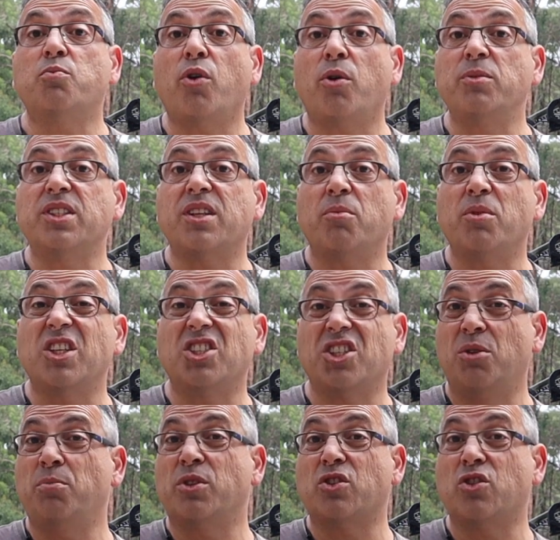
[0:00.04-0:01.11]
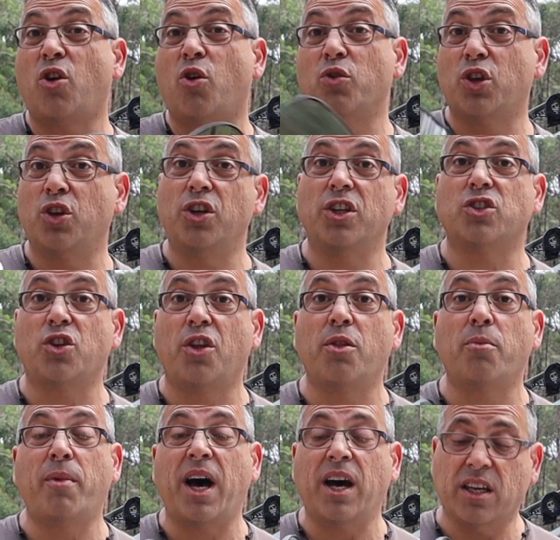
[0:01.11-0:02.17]
probably some of the cheaper style units on the
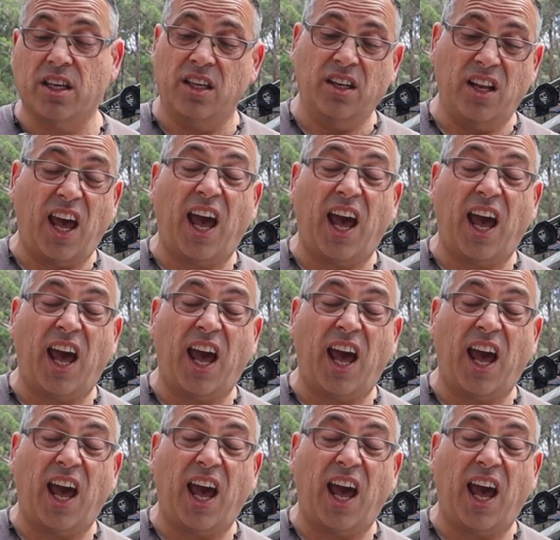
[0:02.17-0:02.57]
market,